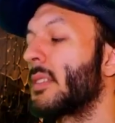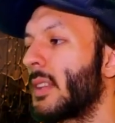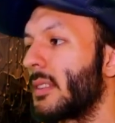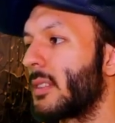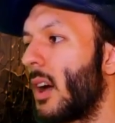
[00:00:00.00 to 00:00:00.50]

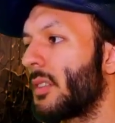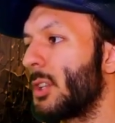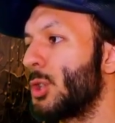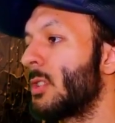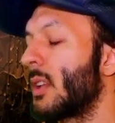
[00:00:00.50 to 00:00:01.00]
6 stars
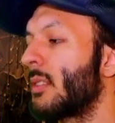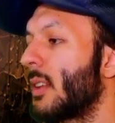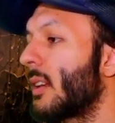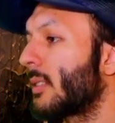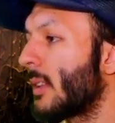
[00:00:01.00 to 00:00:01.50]
in GTA
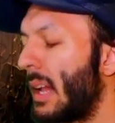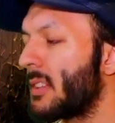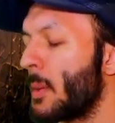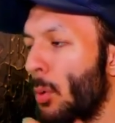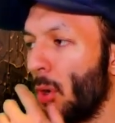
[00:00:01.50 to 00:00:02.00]
6, and
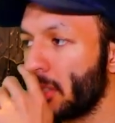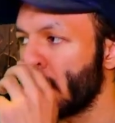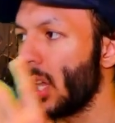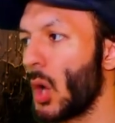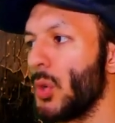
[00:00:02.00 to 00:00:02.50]
it's important to
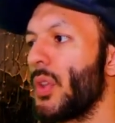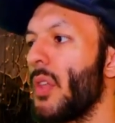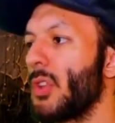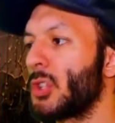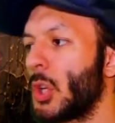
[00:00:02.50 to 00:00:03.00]
note
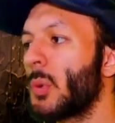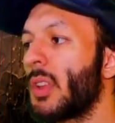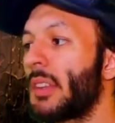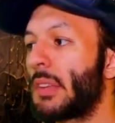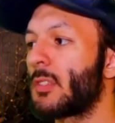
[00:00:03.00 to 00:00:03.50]
that the 2
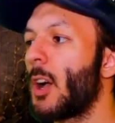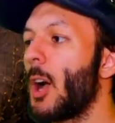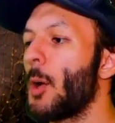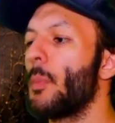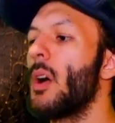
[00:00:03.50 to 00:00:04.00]
stars have
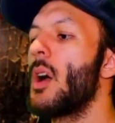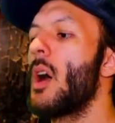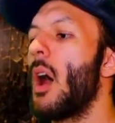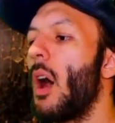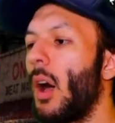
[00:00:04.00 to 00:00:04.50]
come
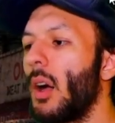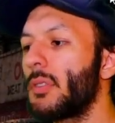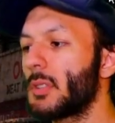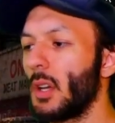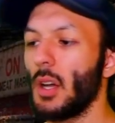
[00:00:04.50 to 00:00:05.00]

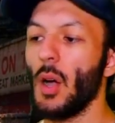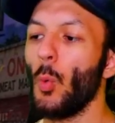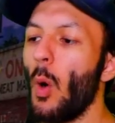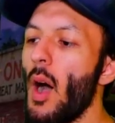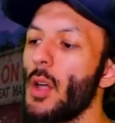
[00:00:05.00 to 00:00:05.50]
after a
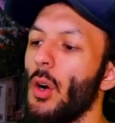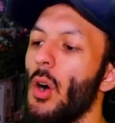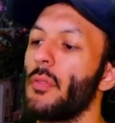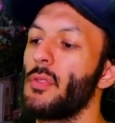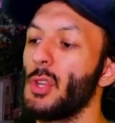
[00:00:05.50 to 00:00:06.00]
while
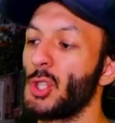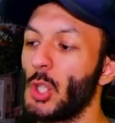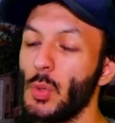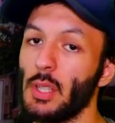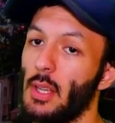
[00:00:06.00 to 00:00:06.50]
of the
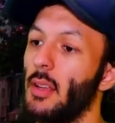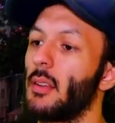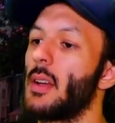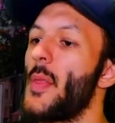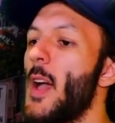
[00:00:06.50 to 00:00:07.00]

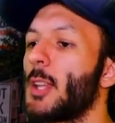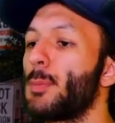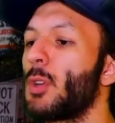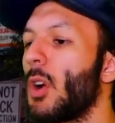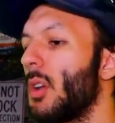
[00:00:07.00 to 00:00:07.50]
shooting, and that's
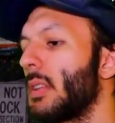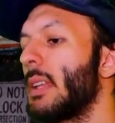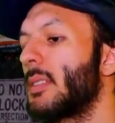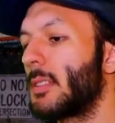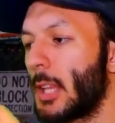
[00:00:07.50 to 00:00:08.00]
because
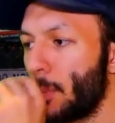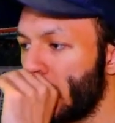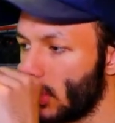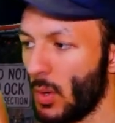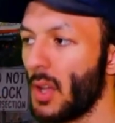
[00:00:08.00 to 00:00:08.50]
it's
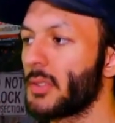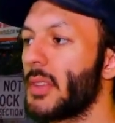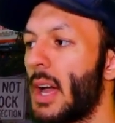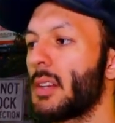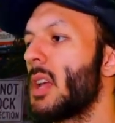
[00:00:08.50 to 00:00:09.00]
seeming to us
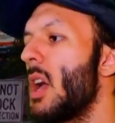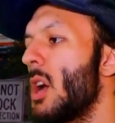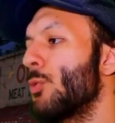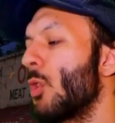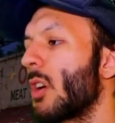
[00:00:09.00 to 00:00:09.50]
that
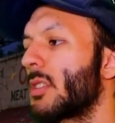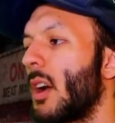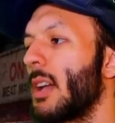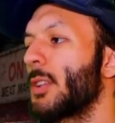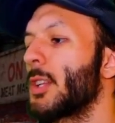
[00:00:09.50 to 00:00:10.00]

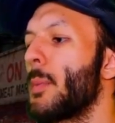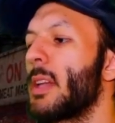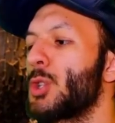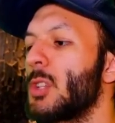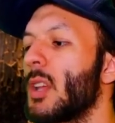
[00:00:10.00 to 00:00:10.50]
Rockstar is going to
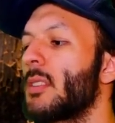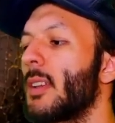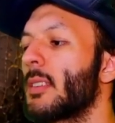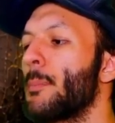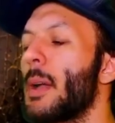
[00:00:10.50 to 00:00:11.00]
make GTA
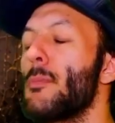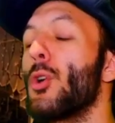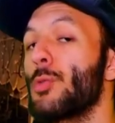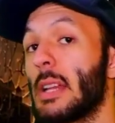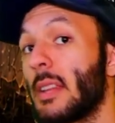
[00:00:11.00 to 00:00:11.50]
6 a bit
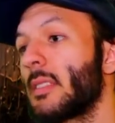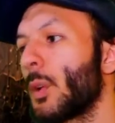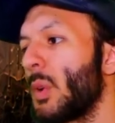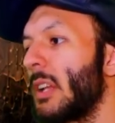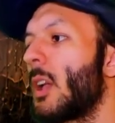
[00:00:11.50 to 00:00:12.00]
more
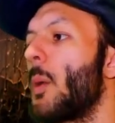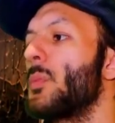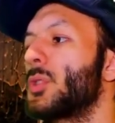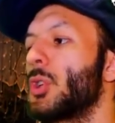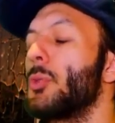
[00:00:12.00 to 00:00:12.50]
realistic when it
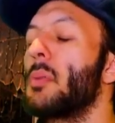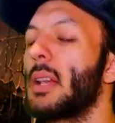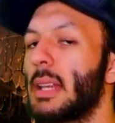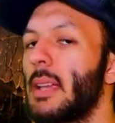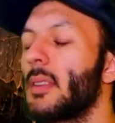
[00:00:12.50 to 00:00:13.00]
comes to
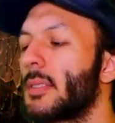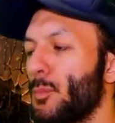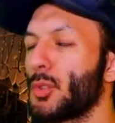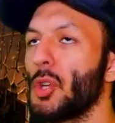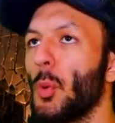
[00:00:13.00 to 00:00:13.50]
police,
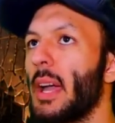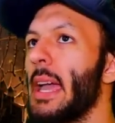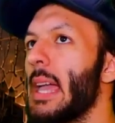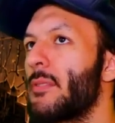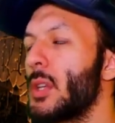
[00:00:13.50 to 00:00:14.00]
to where
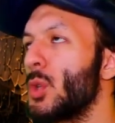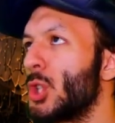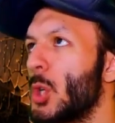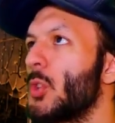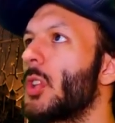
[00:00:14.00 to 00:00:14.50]
if you
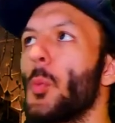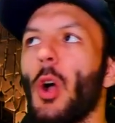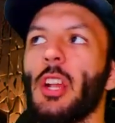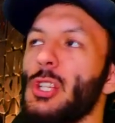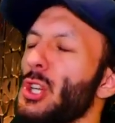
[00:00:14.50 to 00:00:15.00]
shoot
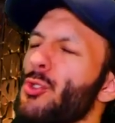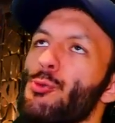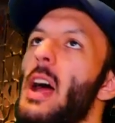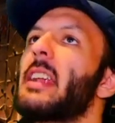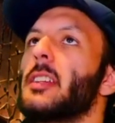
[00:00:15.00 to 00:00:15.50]
someone just
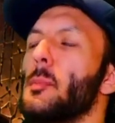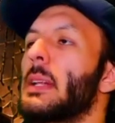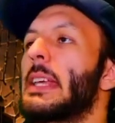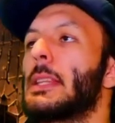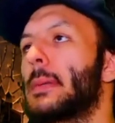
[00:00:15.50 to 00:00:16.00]

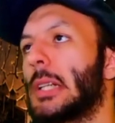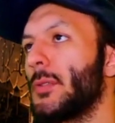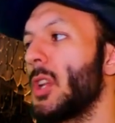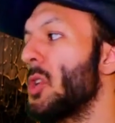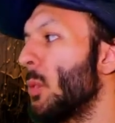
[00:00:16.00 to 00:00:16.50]
randomly in the middle of
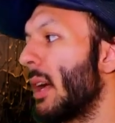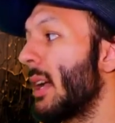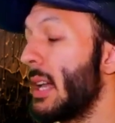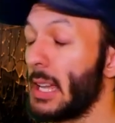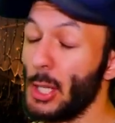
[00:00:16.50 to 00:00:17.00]
nowhere,
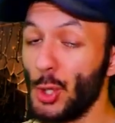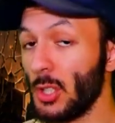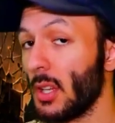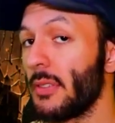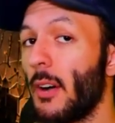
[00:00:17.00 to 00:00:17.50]
in
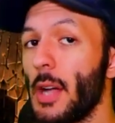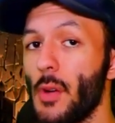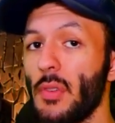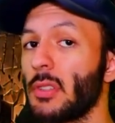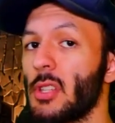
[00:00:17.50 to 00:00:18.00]
GTA 5
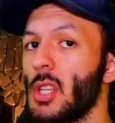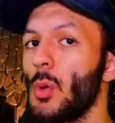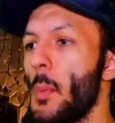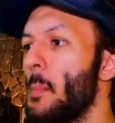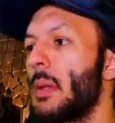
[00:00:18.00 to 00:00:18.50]
obviously
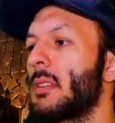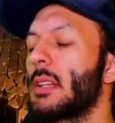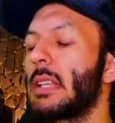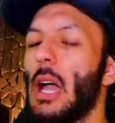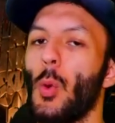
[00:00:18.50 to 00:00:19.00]
you
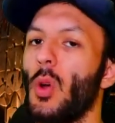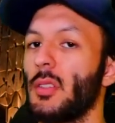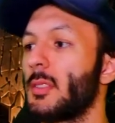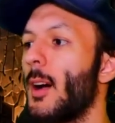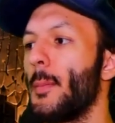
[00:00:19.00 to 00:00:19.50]
immediately get a 1
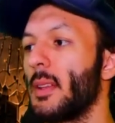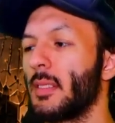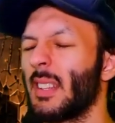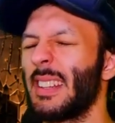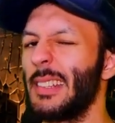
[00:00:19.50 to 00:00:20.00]
star basically.